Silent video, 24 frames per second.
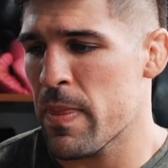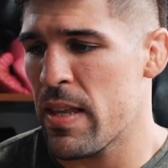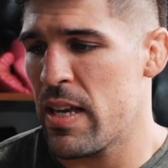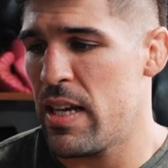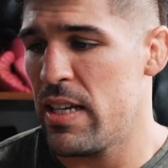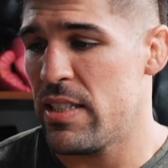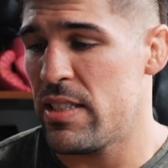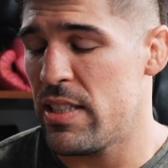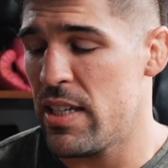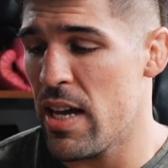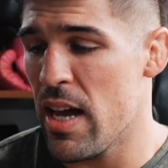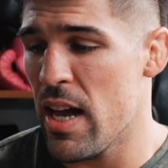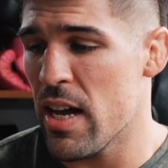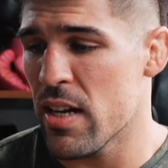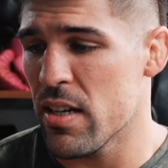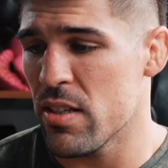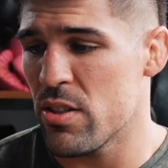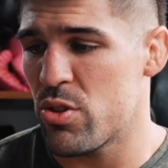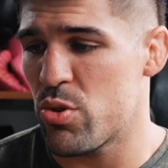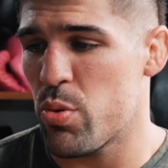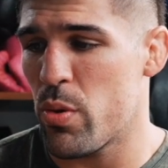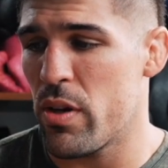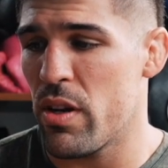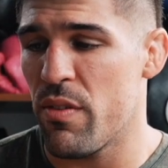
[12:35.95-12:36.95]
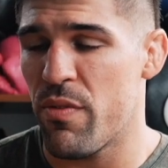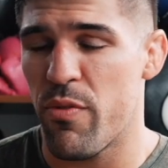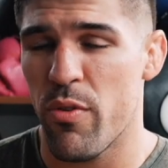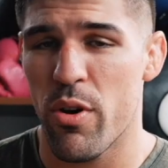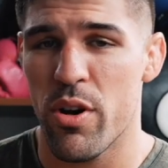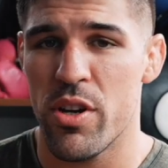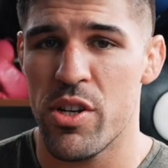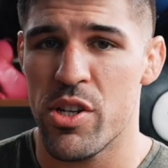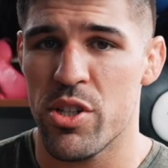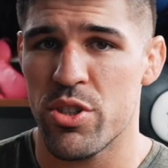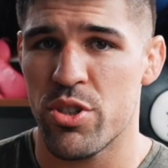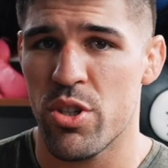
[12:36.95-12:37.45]
He's young, 24
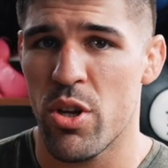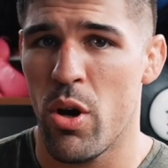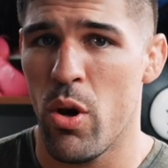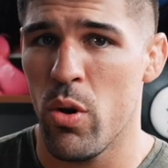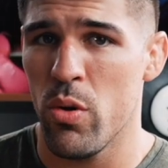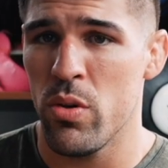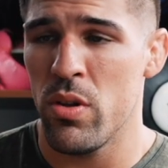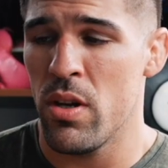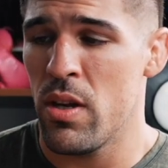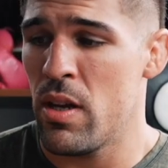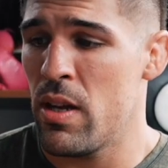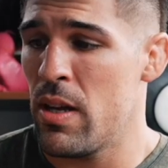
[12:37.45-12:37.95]
years old,